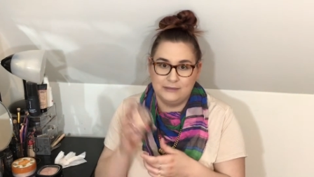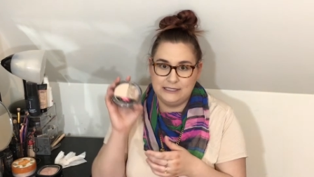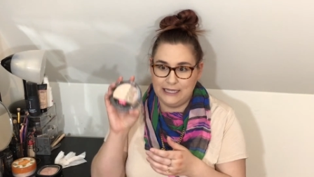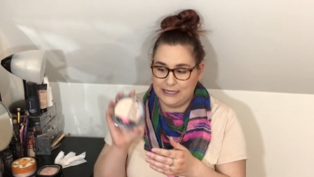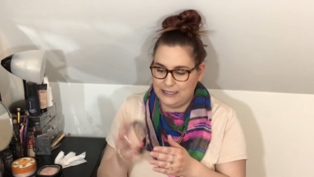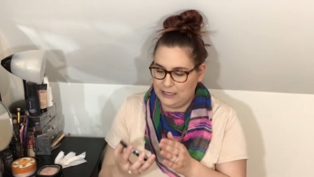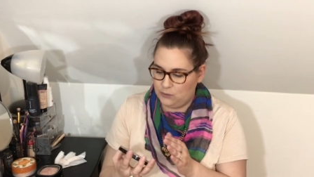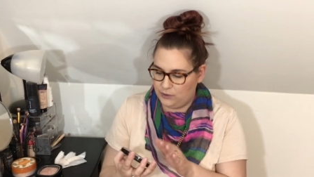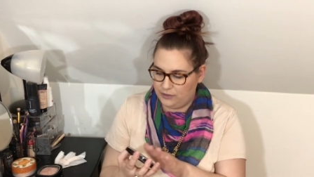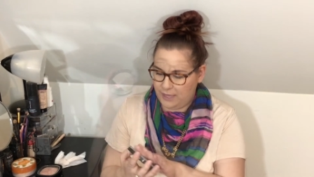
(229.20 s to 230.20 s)
technique
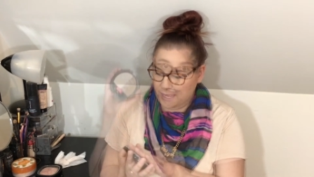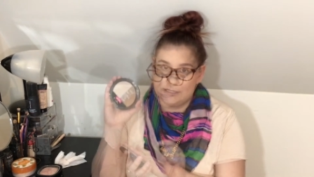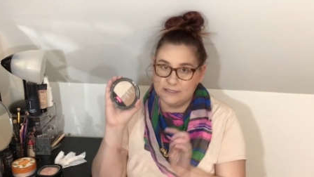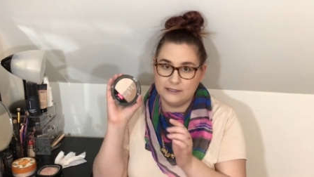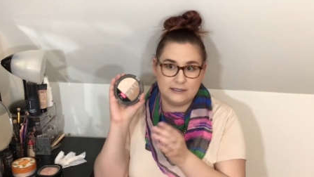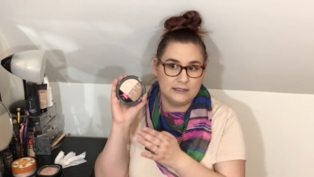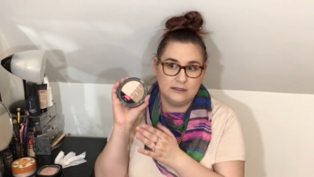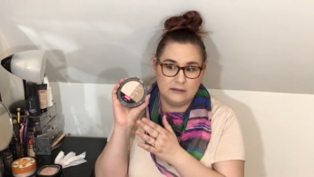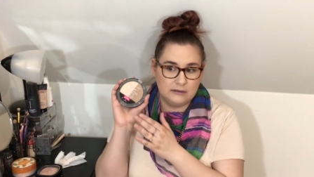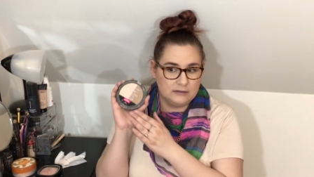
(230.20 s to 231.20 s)
with that. This
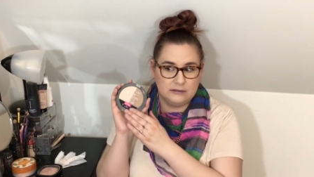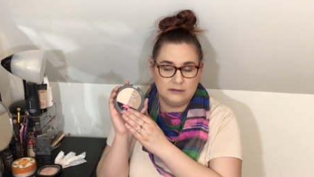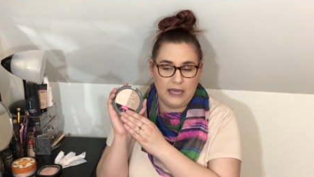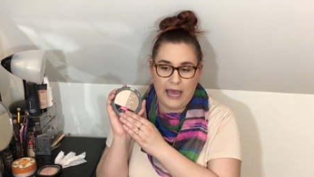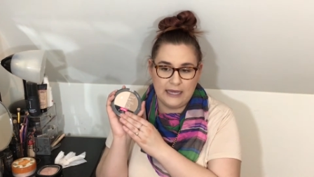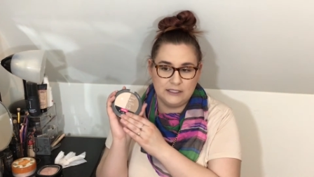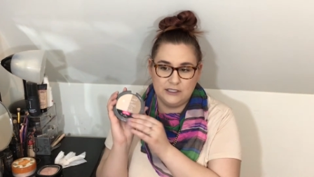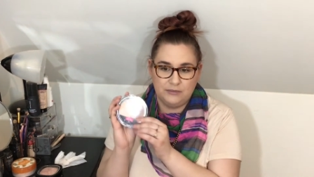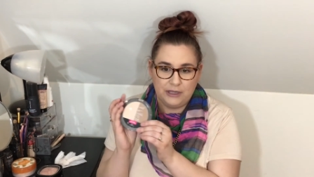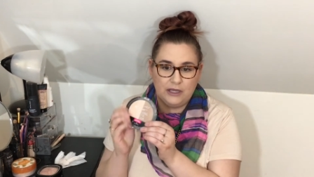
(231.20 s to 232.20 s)
has
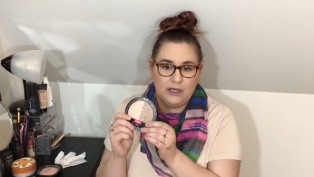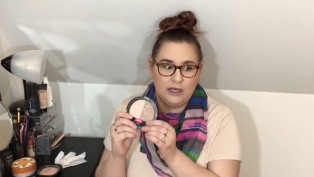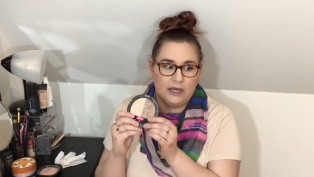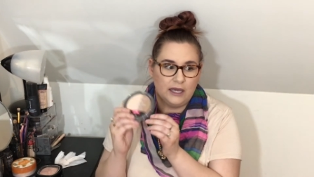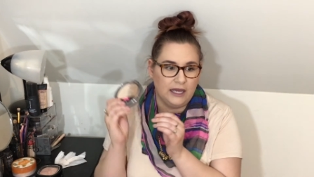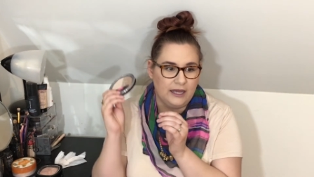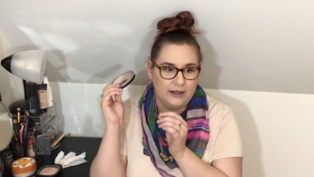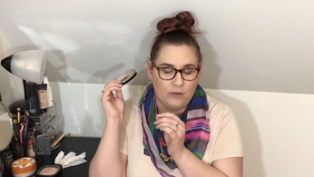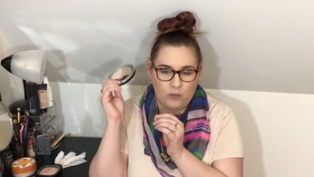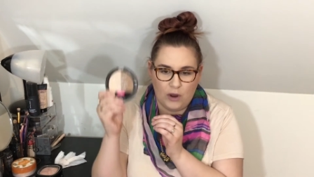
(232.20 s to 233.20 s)
to be
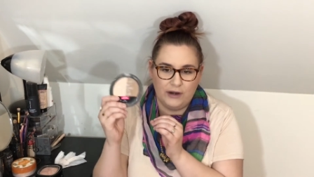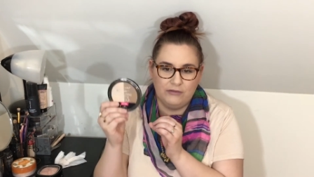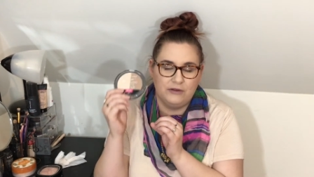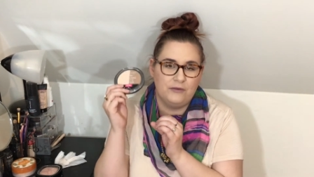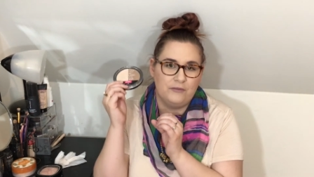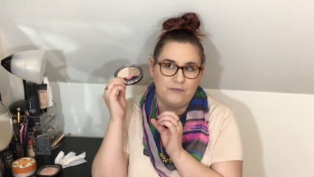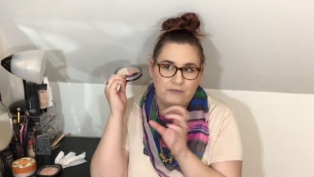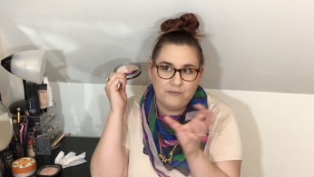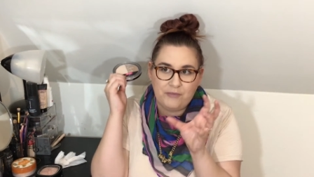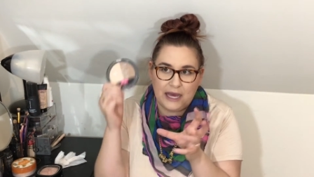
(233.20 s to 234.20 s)
one of the
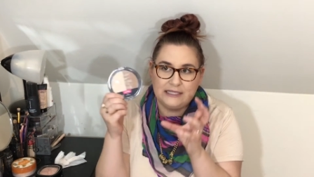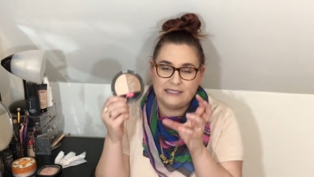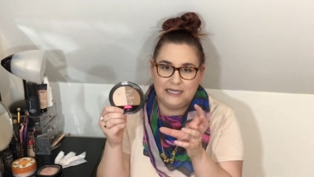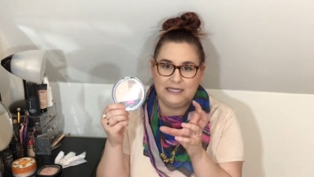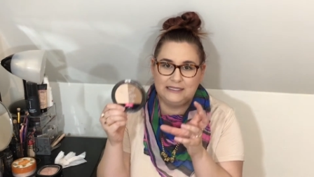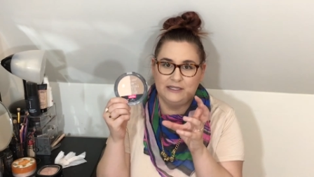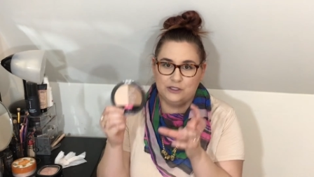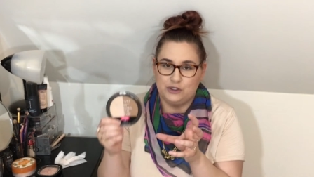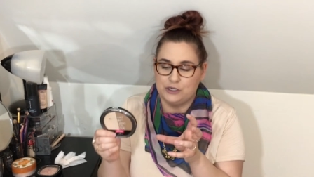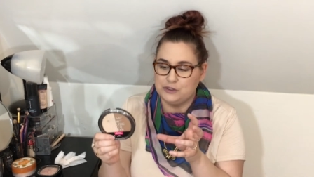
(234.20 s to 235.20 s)
best things at the
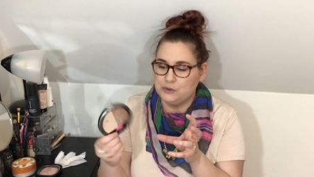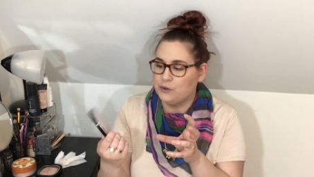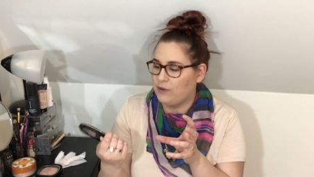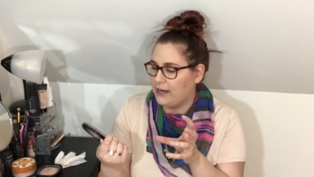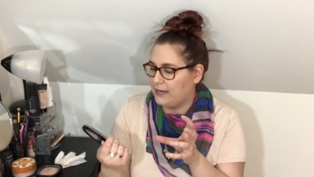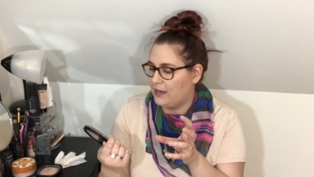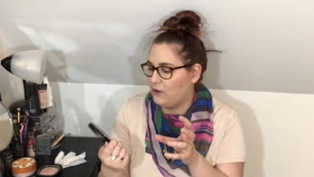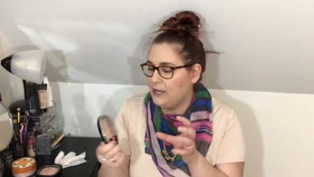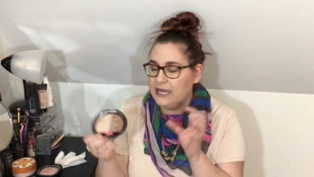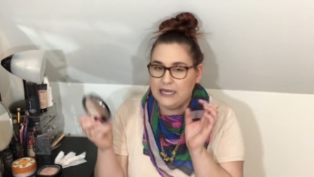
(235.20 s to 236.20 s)
drugstore right
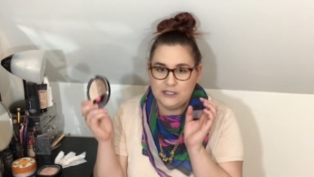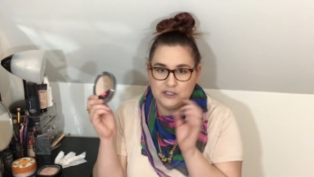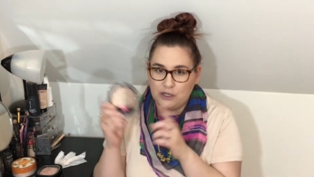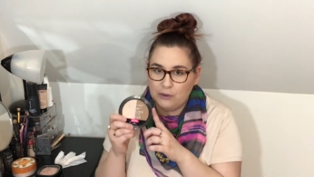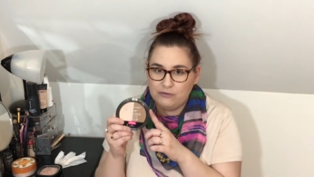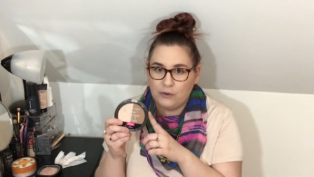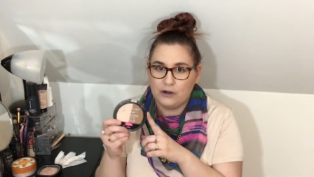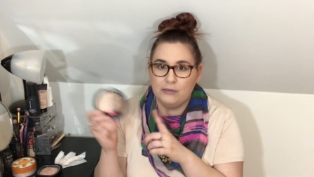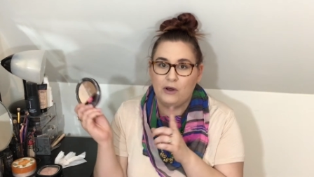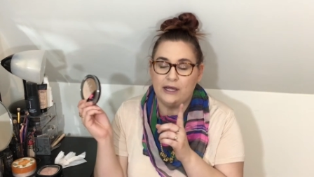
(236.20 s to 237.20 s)
now. It's so
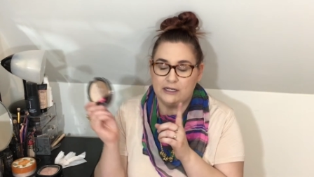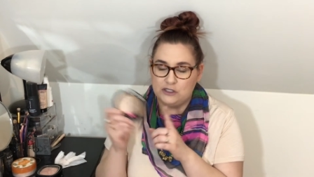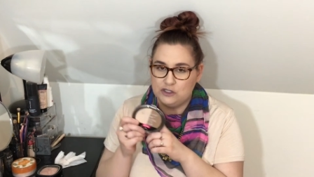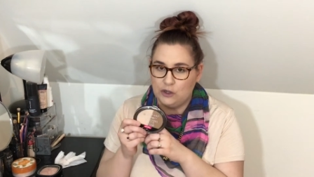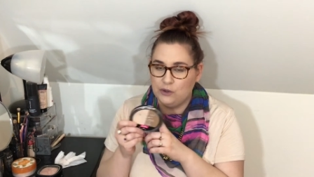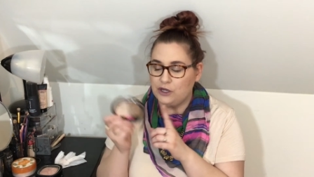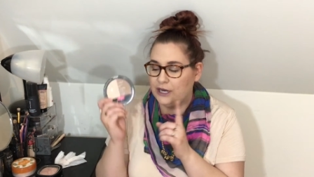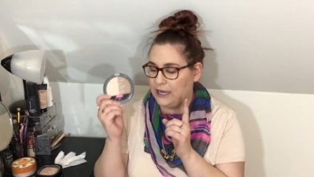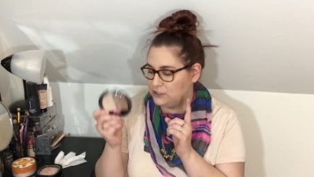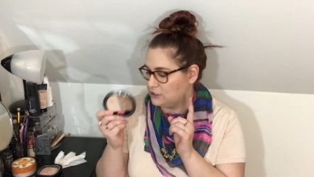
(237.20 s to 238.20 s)
affordable and it's so good.
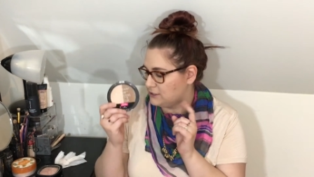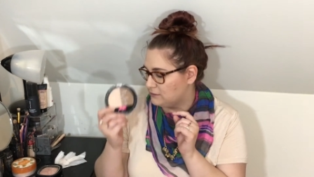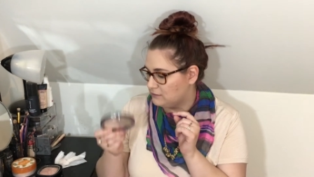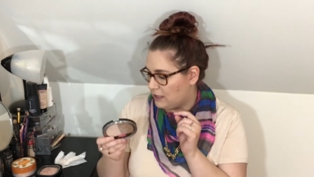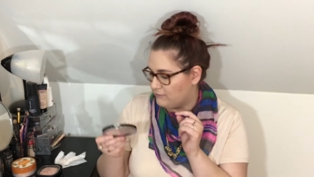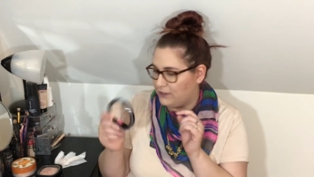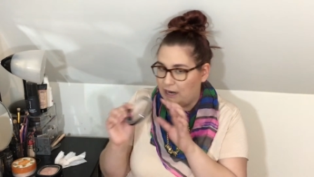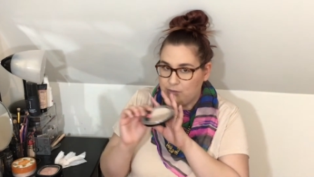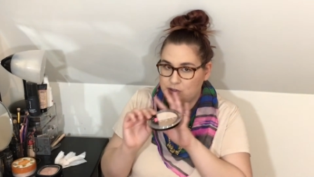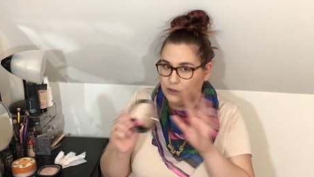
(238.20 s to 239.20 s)
I just love it.
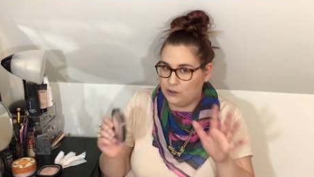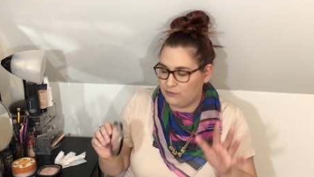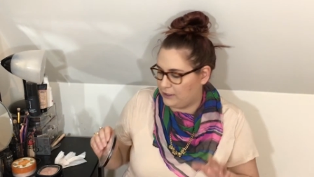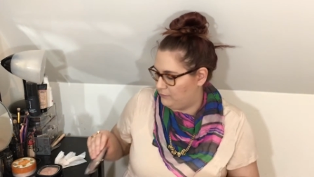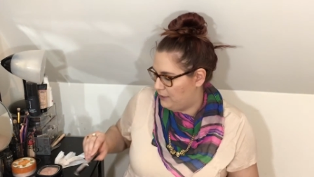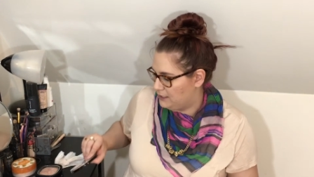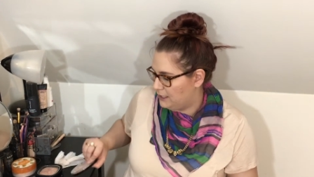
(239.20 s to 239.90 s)
I would totally recommend